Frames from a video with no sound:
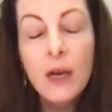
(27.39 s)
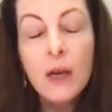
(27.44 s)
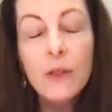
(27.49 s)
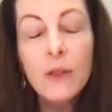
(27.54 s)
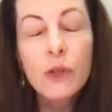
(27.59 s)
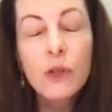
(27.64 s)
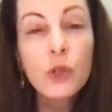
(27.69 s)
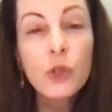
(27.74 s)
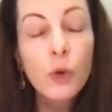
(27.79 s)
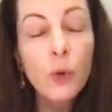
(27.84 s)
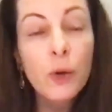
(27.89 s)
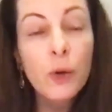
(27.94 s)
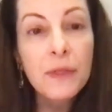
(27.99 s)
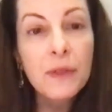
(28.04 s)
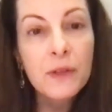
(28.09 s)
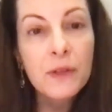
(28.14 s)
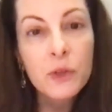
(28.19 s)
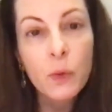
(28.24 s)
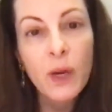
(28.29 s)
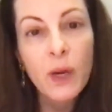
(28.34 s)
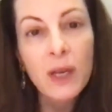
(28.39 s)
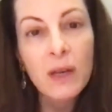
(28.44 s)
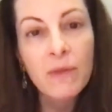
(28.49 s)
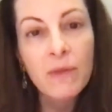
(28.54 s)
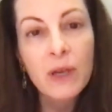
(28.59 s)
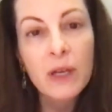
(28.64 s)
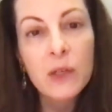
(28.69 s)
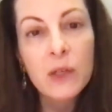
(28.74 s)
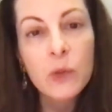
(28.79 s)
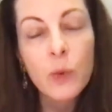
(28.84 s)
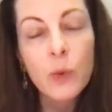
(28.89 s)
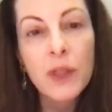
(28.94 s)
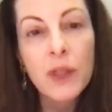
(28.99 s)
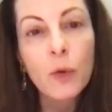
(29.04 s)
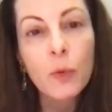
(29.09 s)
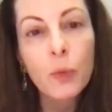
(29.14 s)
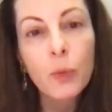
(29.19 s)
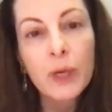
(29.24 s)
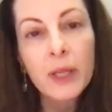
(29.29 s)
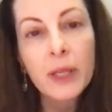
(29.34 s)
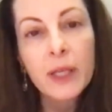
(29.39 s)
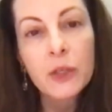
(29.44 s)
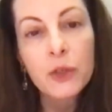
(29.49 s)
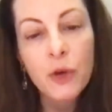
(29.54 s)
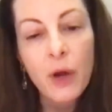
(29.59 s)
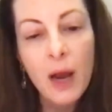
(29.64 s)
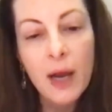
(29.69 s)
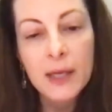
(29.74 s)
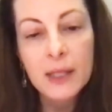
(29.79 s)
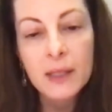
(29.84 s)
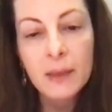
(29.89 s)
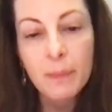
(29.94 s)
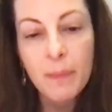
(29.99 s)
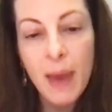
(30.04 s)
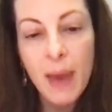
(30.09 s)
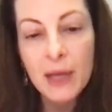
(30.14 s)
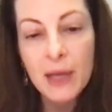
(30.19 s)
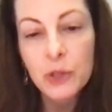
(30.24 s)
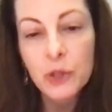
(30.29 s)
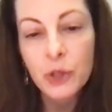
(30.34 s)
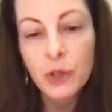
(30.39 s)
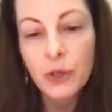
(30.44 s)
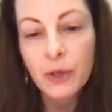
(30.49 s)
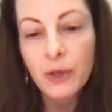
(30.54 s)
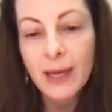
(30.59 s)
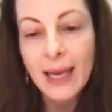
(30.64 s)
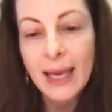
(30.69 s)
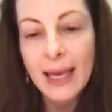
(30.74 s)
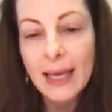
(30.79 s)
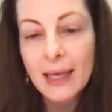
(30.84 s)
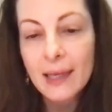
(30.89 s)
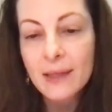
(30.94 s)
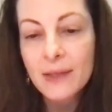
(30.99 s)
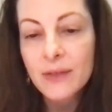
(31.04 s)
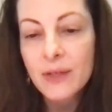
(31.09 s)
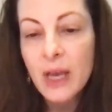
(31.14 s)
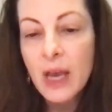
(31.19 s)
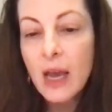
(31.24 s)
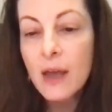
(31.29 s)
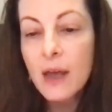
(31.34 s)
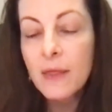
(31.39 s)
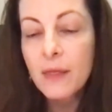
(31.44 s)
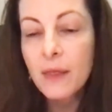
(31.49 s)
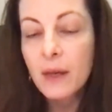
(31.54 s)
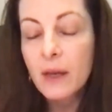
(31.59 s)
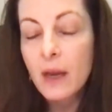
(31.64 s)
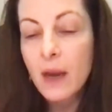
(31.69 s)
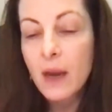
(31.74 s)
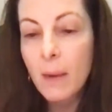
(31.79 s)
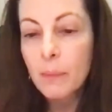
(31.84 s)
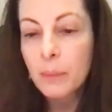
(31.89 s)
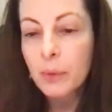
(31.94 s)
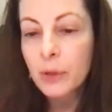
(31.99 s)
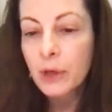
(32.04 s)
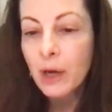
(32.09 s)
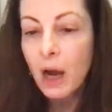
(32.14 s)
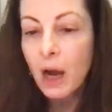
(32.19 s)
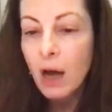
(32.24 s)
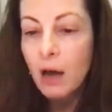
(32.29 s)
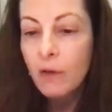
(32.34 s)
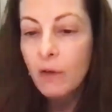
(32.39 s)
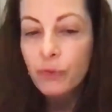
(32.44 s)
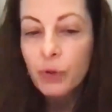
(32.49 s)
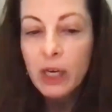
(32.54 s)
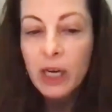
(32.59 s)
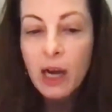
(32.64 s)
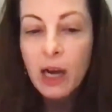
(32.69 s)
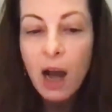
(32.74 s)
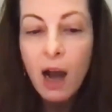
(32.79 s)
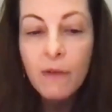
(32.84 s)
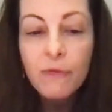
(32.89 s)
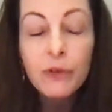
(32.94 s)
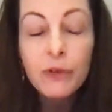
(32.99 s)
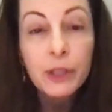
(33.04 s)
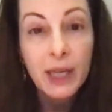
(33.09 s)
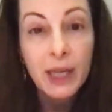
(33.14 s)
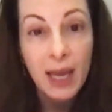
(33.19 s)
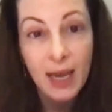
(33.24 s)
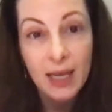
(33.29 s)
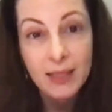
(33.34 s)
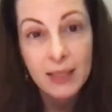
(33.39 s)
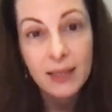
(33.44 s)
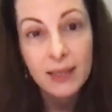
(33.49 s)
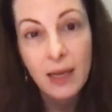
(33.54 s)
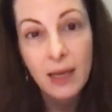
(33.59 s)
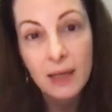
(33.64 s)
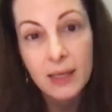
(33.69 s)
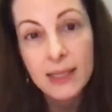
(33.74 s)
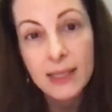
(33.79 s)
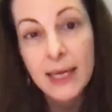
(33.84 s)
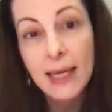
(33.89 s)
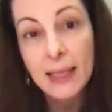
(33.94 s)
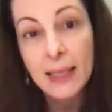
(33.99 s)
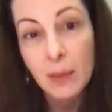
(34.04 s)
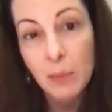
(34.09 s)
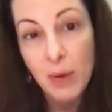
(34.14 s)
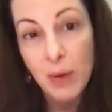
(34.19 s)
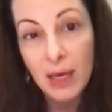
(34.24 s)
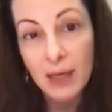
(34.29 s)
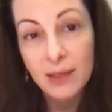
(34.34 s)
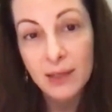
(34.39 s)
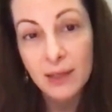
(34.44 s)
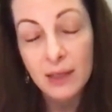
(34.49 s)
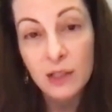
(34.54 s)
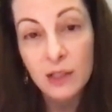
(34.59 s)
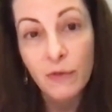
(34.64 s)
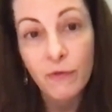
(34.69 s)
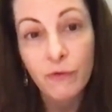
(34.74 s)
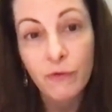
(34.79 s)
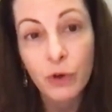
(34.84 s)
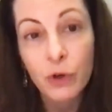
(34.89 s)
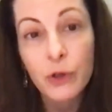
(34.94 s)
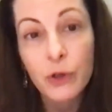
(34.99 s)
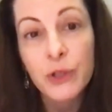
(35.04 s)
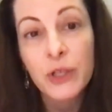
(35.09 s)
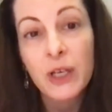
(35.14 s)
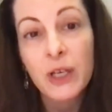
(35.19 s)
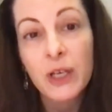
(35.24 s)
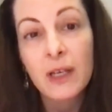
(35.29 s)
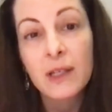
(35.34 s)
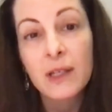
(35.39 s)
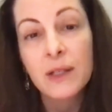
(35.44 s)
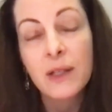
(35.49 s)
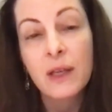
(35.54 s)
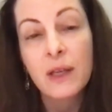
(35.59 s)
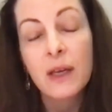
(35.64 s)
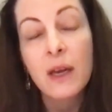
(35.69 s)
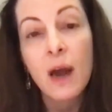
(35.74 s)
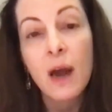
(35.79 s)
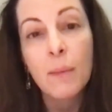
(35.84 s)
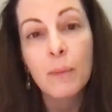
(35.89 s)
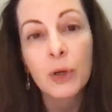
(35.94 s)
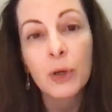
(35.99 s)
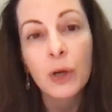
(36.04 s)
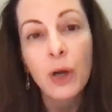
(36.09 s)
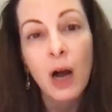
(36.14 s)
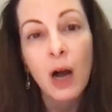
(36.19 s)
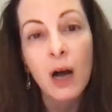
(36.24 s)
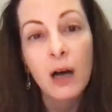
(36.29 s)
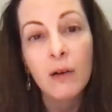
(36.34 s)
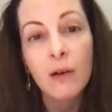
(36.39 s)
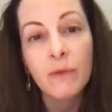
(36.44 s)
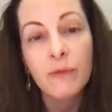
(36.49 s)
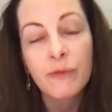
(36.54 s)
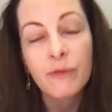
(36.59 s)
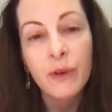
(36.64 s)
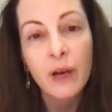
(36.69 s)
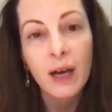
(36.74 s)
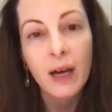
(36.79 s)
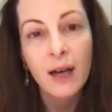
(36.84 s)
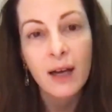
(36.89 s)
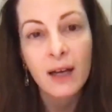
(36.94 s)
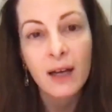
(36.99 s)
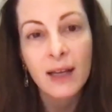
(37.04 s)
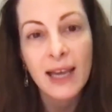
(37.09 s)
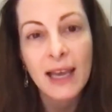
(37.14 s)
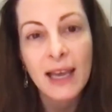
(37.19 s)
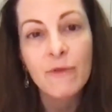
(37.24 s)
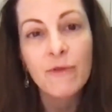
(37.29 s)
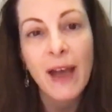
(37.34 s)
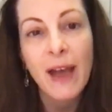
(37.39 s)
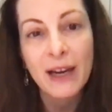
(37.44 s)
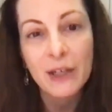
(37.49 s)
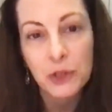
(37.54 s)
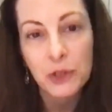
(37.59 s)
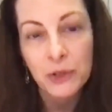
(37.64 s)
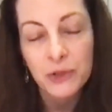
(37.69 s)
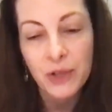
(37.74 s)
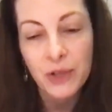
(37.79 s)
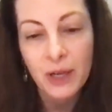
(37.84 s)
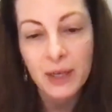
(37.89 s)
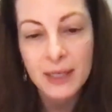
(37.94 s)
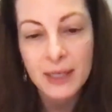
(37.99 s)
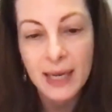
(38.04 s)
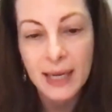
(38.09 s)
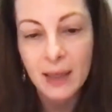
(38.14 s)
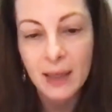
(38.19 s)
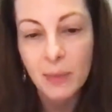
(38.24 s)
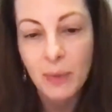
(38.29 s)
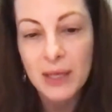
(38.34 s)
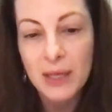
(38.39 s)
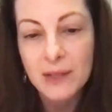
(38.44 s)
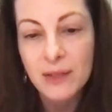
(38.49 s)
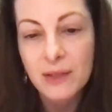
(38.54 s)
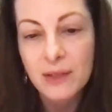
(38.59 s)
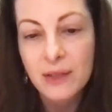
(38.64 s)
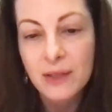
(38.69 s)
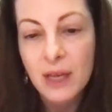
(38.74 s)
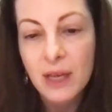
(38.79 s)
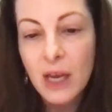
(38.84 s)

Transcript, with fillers: the short and the sweet of it is what they're really trying to measure is the number of recovered cases on a daily basis versus the number of uh, infections on a daily basis.